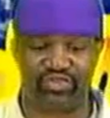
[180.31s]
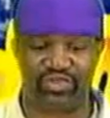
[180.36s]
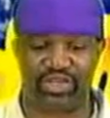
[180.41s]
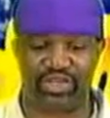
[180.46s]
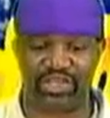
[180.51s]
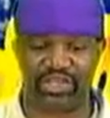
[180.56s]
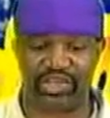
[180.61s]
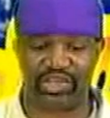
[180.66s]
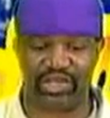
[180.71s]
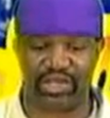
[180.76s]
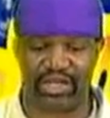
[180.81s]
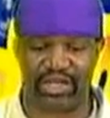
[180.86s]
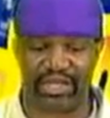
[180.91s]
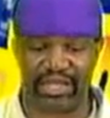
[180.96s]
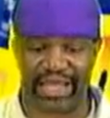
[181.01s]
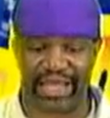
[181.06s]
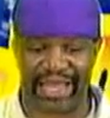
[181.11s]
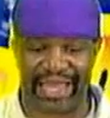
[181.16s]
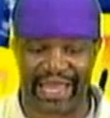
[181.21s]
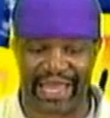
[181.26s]

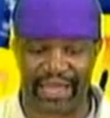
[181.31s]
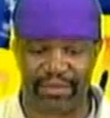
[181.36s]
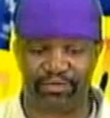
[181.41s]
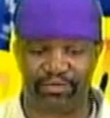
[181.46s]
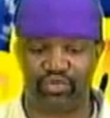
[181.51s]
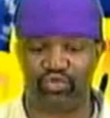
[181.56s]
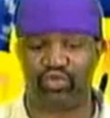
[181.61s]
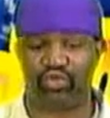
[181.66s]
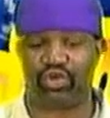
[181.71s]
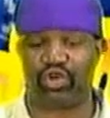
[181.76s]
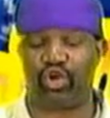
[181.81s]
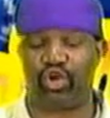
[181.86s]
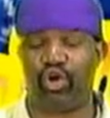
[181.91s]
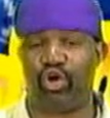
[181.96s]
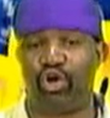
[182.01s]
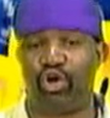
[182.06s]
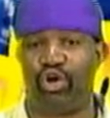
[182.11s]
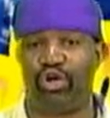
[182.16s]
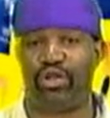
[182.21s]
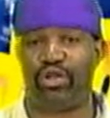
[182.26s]
traditionally aimed to
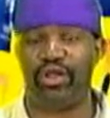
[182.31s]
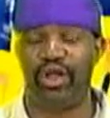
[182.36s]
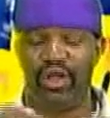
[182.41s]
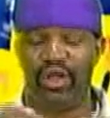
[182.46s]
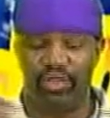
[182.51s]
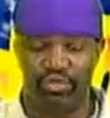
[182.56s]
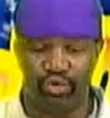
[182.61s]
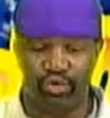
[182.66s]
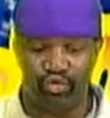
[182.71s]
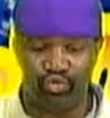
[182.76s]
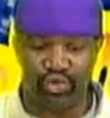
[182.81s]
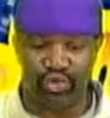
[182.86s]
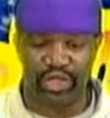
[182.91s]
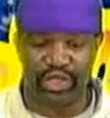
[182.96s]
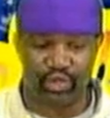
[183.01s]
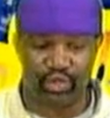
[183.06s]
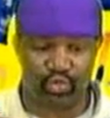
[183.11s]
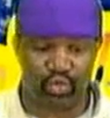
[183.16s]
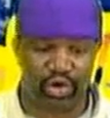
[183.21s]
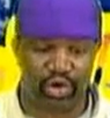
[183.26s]
recall the
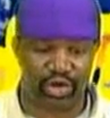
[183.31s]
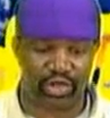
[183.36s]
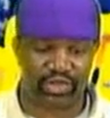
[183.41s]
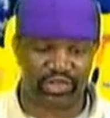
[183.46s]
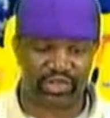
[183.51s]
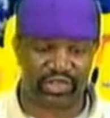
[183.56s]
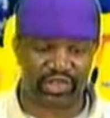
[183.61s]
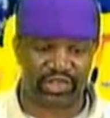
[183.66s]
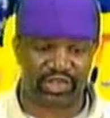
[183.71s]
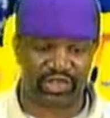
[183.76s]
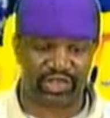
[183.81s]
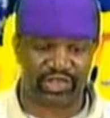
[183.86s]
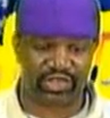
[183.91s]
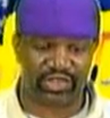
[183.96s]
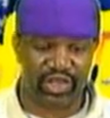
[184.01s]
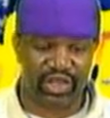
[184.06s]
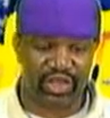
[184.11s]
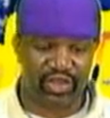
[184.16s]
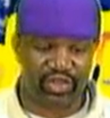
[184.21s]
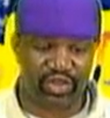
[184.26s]
real world, such as
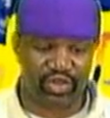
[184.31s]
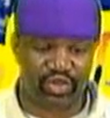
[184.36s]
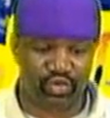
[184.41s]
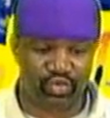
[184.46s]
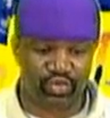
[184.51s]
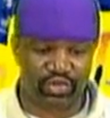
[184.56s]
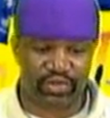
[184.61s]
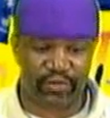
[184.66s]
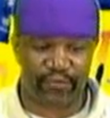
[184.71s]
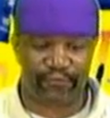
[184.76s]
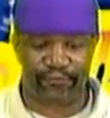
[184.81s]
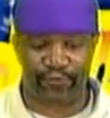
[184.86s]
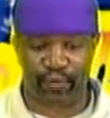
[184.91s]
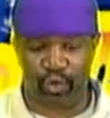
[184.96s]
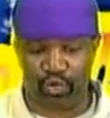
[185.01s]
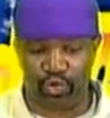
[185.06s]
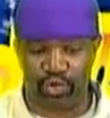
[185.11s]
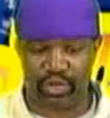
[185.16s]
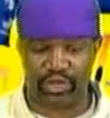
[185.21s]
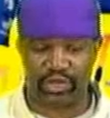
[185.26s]
the use of
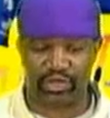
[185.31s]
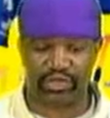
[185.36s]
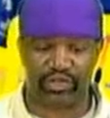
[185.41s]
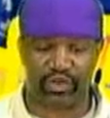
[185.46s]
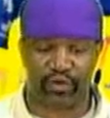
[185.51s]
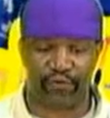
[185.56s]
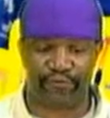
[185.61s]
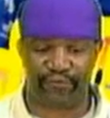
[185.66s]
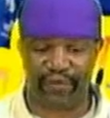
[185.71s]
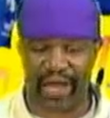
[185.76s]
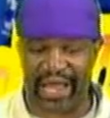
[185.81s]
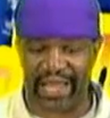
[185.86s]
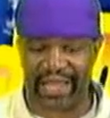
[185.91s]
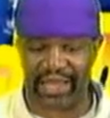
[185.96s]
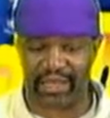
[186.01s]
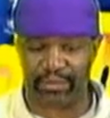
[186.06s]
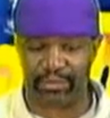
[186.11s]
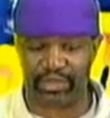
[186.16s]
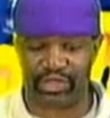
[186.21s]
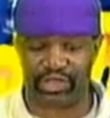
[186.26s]
folders or
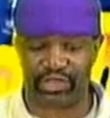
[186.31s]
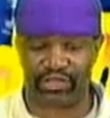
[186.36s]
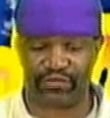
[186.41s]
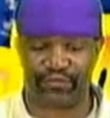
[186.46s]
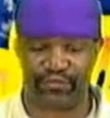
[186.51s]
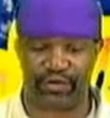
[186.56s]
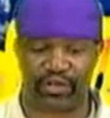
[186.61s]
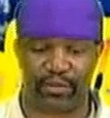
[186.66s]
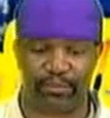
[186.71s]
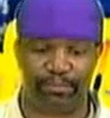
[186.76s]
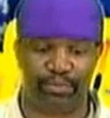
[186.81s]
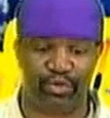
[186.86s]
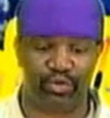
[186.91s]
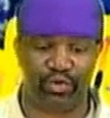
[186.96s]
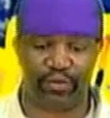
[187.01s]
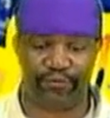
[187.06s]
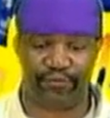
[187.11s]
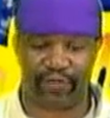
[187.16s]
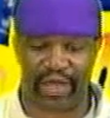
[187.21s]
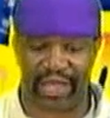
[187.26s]
file images for
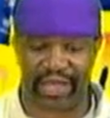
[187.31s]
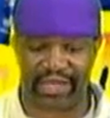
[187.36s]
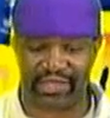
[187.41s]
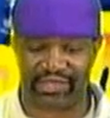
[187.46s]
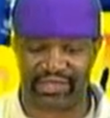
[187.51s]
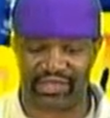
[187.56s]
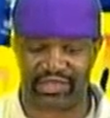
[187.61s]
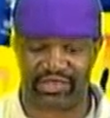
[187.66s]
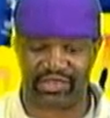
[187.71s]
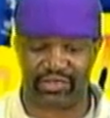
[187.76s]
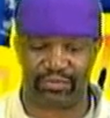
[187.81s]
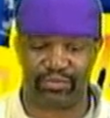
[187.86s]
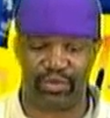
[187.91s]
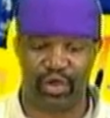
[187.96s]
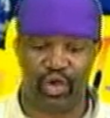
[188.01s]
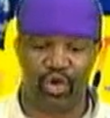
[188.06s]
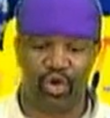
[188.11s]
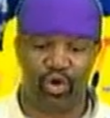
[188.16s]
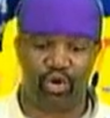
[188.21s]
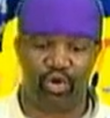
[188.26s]
computer filing system,
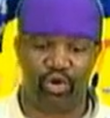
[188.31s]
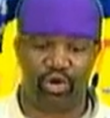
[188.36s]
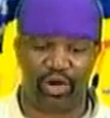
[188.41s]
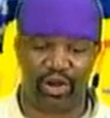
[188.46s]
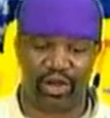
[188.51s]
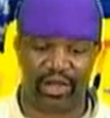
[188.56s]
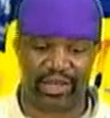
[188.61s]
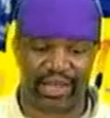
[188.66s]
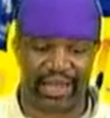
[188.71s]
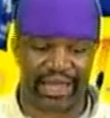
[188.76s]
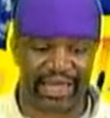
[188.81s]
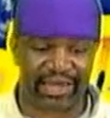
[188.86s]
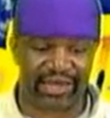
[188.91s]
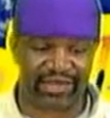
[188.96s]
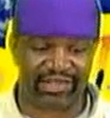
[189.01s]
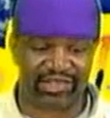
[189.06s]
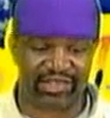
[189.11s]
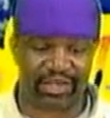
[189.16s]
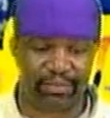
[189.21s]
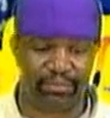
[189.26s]
or a letter
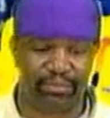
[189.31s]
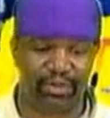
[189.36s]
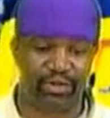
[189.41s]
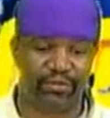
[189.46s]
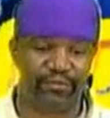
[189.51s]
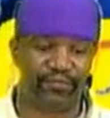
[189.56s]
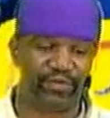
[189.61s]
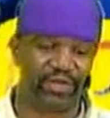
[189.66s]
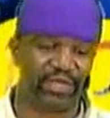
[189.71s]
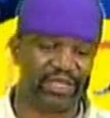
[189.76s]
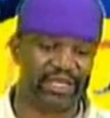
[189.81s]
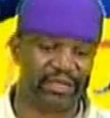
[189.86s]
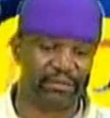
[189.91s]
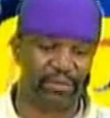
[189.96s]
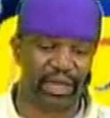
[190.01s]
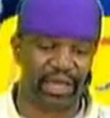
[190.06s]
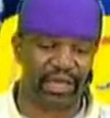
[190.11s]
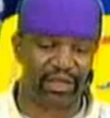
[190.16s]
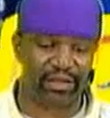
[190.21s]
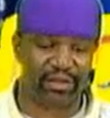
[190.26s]
symbol for
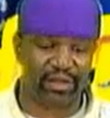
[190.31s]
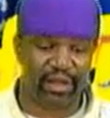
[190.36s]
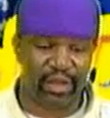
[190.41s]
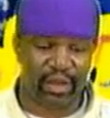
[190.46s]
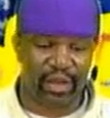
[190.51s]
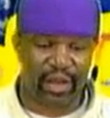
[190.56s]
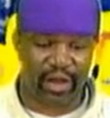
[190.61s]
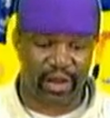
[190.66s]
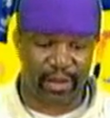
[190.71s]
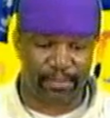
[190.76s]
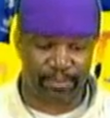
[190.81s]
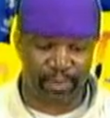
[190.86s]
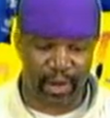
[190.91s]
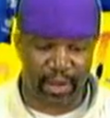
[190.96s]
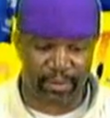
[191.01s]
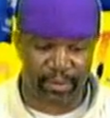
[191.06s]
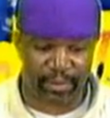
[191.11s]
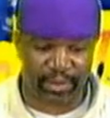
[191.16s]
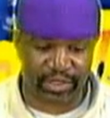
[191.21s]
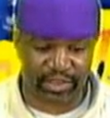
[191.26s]
email,
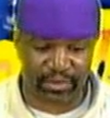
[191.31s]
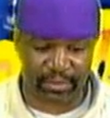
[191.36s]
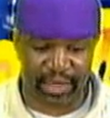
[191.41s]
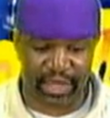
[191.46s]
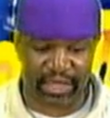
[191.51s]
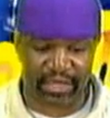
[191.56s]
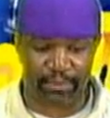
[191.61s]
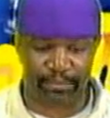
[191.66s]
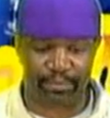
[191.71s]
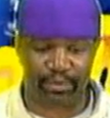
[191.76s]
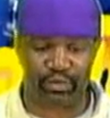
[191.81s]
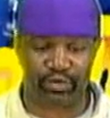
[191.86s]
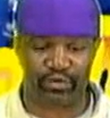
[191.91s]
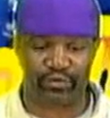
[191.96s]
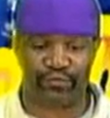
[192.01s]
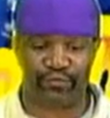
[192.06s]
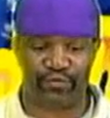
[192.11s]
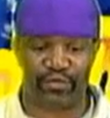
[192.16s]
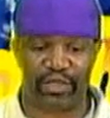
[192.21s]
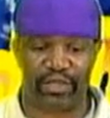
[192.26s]
probably to make
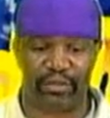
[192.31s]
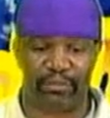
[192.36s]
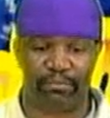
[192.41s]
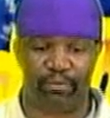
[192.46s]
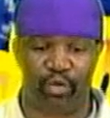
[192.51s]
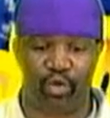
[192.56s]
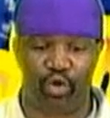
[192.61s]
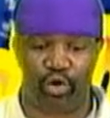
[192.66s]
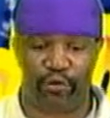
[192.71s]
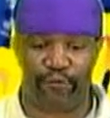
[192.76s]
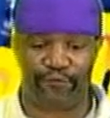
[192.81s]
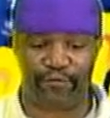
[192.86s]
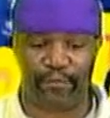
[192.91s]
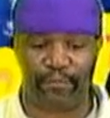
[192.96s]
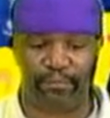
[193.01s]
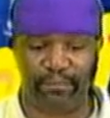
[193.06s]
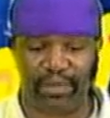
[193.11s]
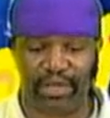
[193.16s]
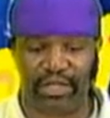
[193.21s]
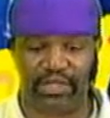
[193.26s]
computers feel more
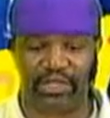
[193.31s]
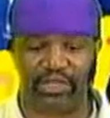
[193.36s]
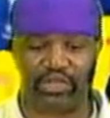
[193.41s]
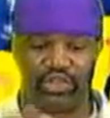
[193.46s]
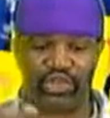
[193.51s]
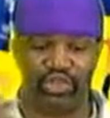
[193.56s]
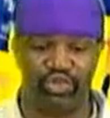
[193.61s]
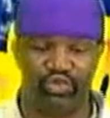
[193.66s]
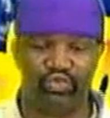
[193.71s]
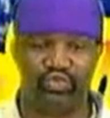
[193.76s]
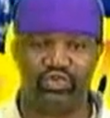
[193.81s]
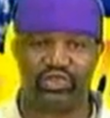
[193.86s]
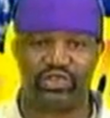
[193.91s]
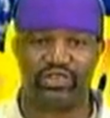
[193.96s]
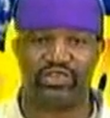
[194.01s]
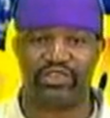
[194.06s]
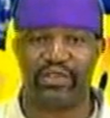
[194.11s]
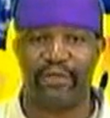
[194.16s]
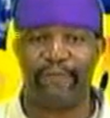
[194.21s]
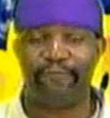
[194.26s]
familiar to
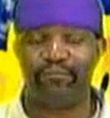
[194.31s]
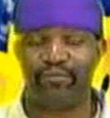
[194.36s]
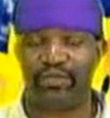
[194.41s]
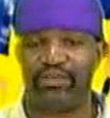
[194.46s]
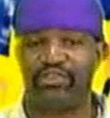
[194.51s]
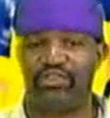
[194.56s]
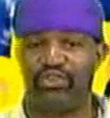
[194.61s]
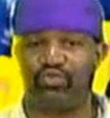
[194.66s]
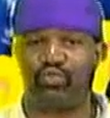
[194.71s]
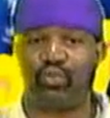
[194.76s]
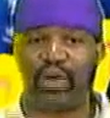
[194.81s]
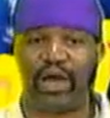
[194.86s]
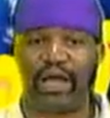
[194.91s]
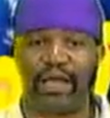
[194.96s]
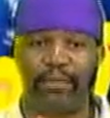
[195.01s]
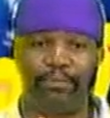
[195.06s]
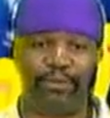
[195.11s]
users. This is why